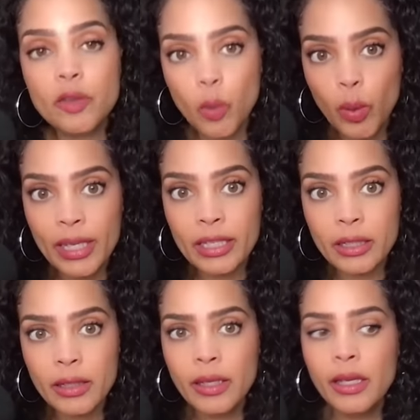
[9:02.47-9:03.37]
when
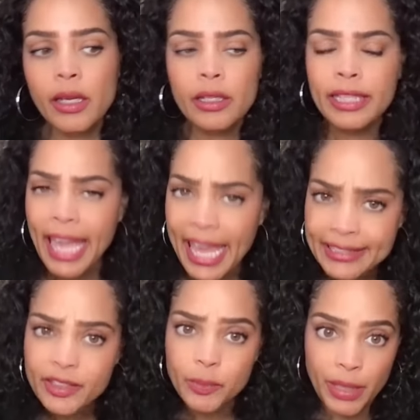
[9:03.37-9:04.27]

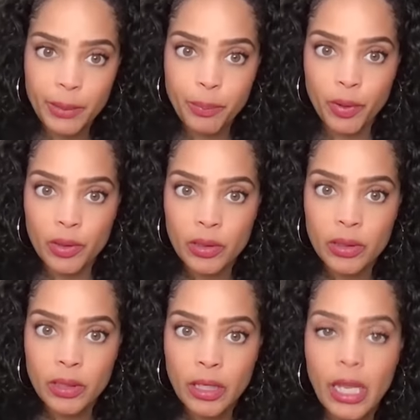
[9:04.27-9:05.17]
Kate's people
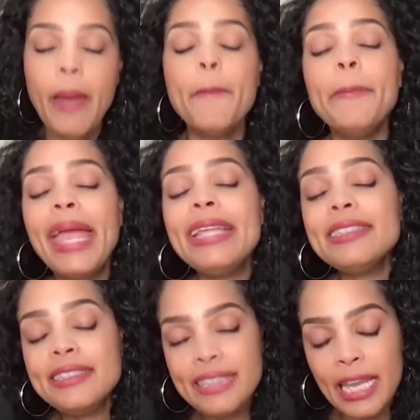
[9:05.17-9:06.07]
made a
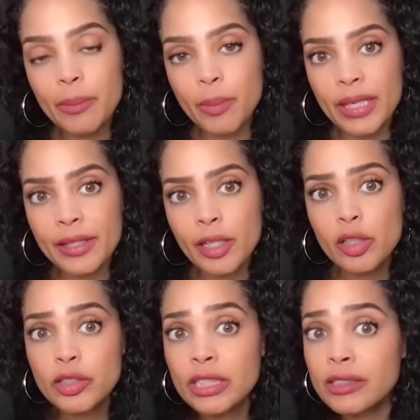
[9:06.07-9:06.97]
statement
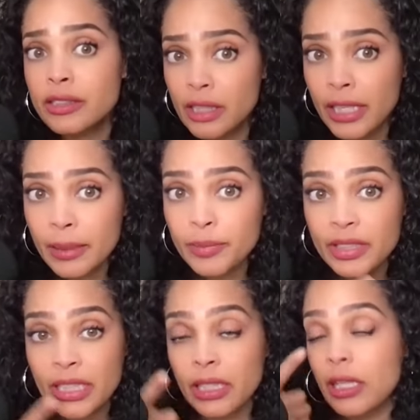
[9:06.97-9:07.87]
to
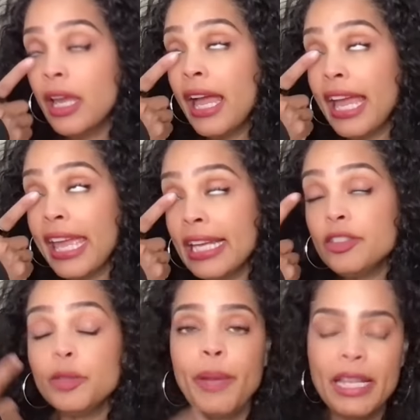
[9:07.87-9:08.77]
TMZ and
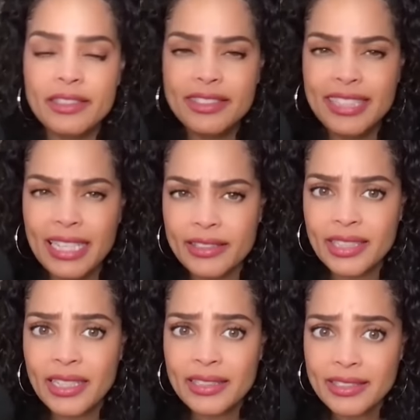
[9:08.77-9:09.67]
to Page Six
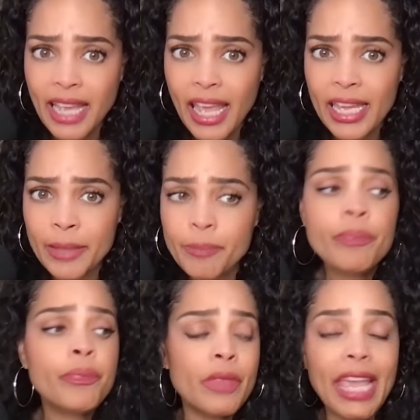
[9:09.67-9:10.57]
saying
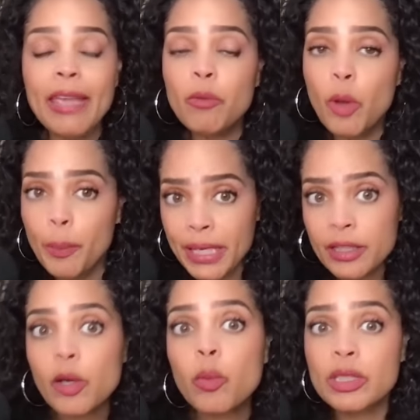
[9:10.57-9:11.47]
Kate will be
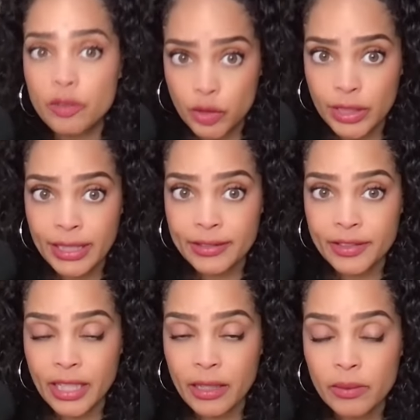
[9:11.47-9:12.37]
there when she gets
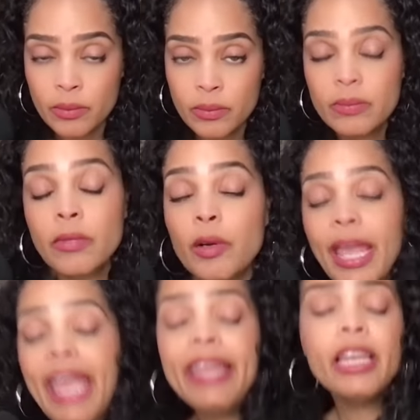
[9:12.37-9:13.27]
there.
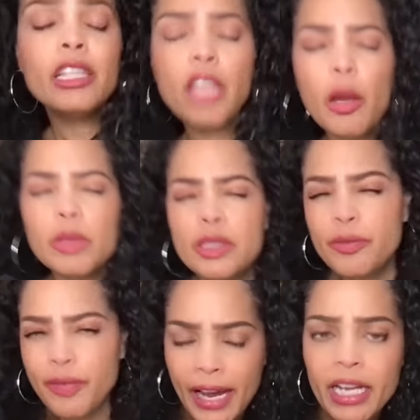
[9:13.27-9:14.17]
Okay. Now it was
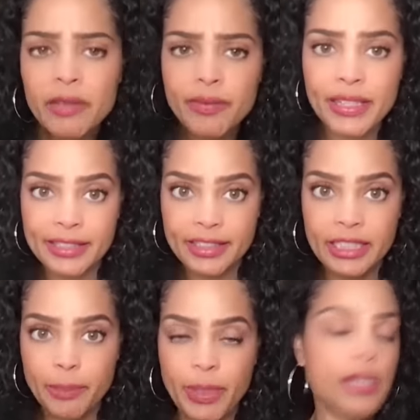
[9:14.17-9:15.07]
very, very
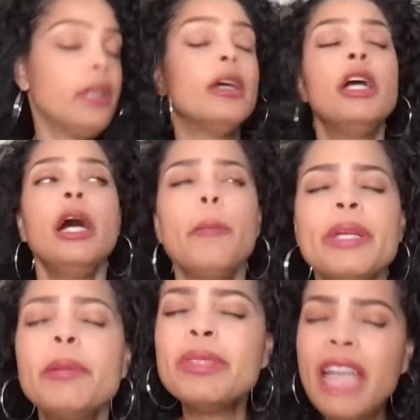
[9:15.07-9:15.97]
snippy, but
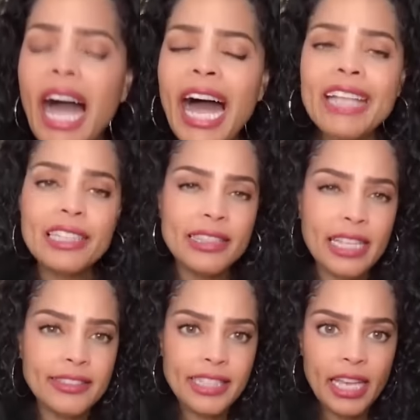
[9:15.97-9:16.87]
it was odd that they
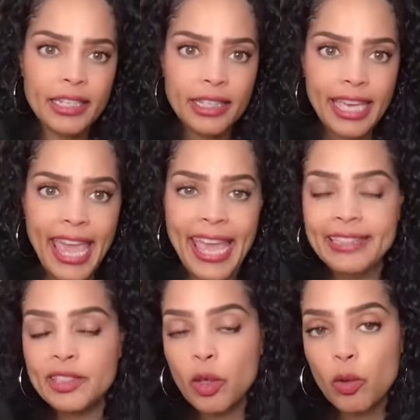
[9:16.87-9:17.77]
said
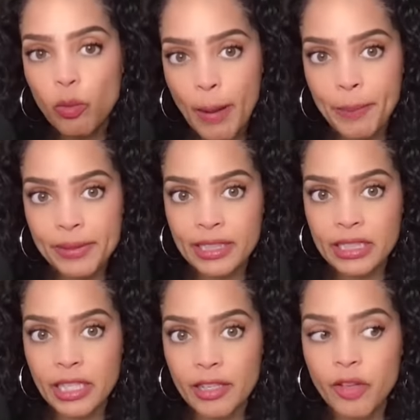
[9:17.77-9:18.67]
Kate's
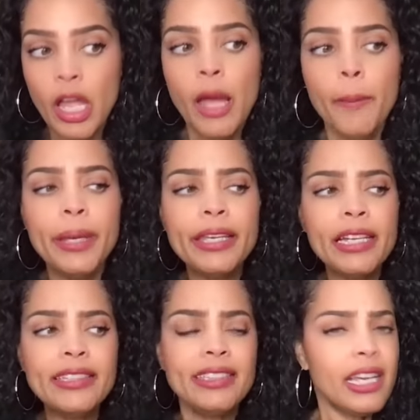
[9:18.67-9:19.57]
representative
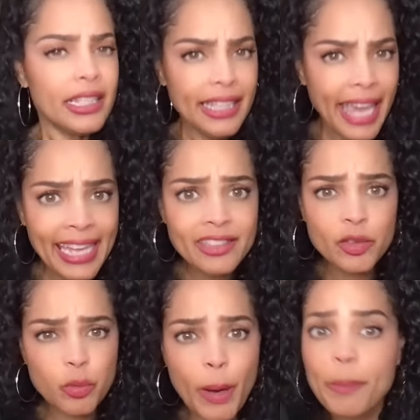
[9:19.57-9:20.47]
because Kate's
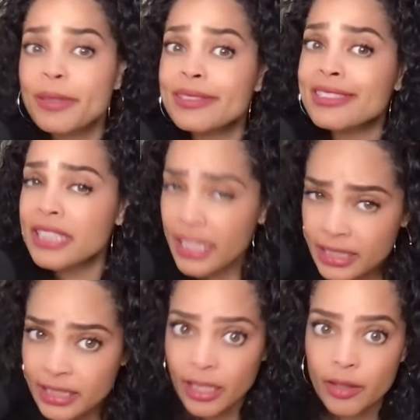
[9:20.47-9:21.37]

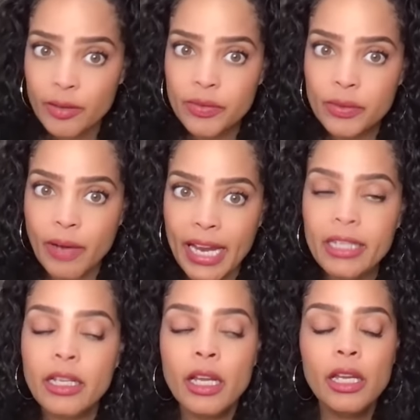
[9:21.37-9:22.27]
representative, right?
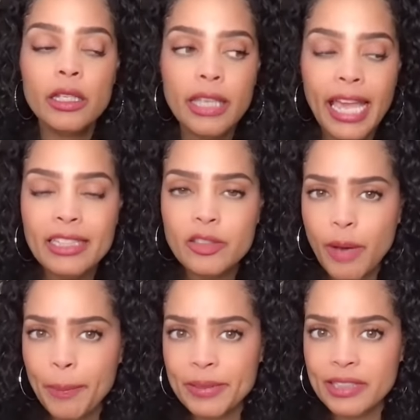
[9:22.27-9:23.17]
Kate's
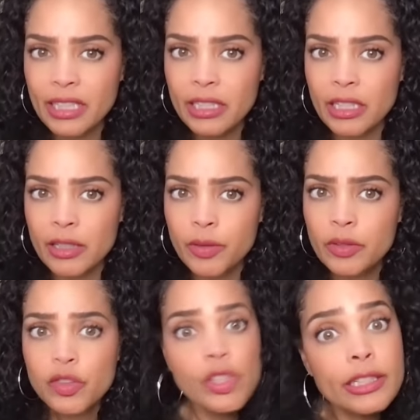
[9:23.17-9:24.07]
representative,
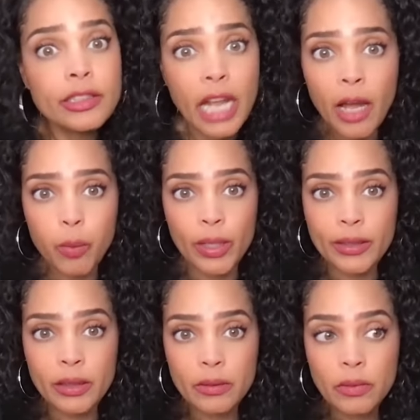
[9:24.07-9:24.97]
she doesn't have one,
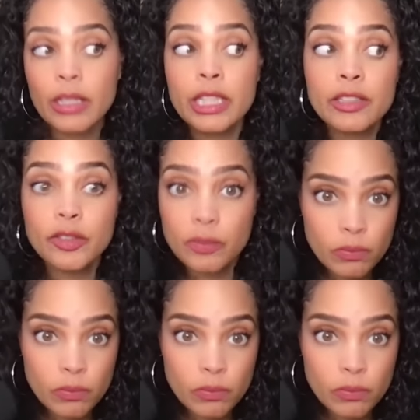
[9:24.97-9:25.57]
at least